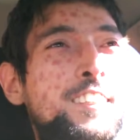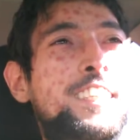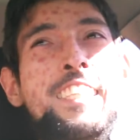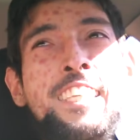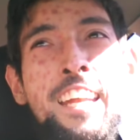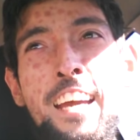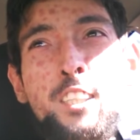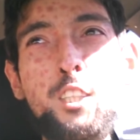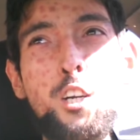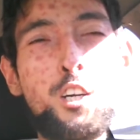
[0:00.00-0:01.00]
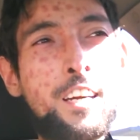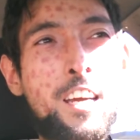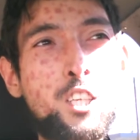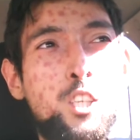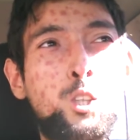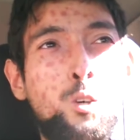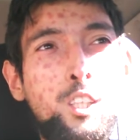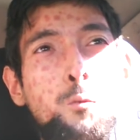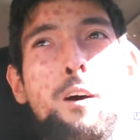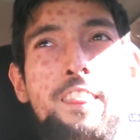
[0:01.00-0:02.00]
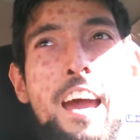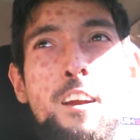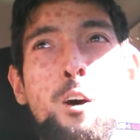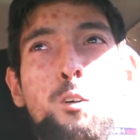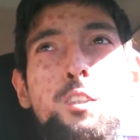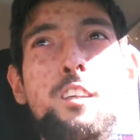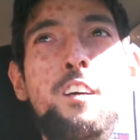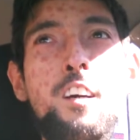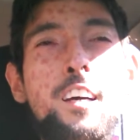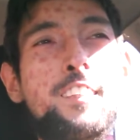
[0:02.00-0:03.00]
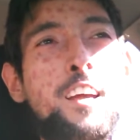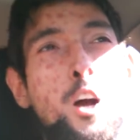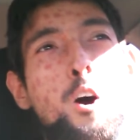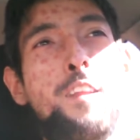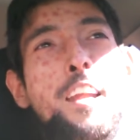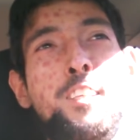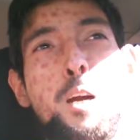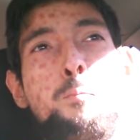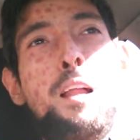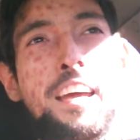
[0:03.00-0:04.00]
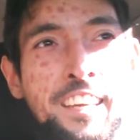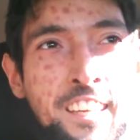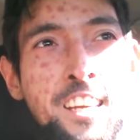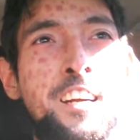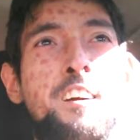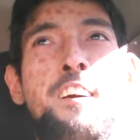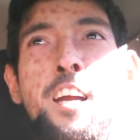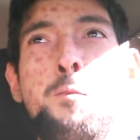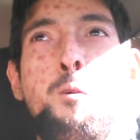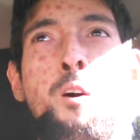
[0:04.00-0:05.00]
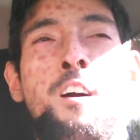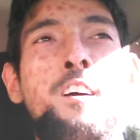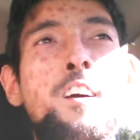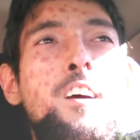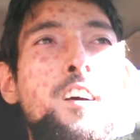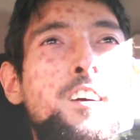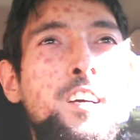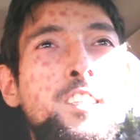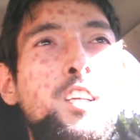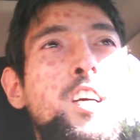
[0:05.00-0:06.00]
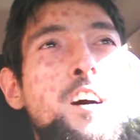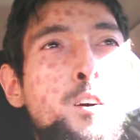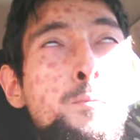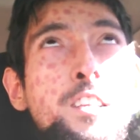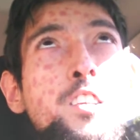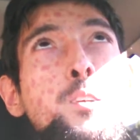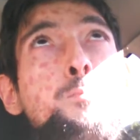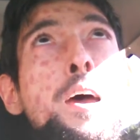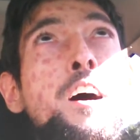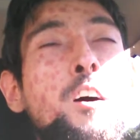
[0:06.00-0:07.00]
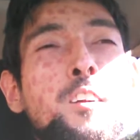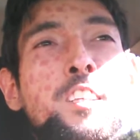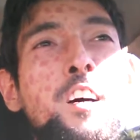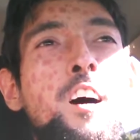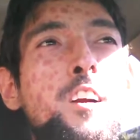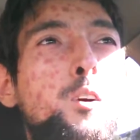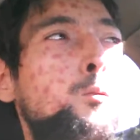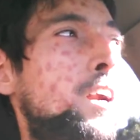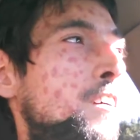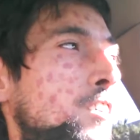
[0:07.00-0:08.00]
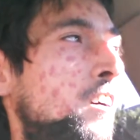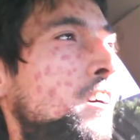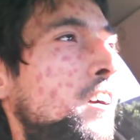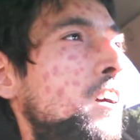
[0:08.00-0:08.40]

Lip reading: disconnects your connection to source and what that knows. It's like, oh, that doesn't apply here anymore because the government spell is on or whatever.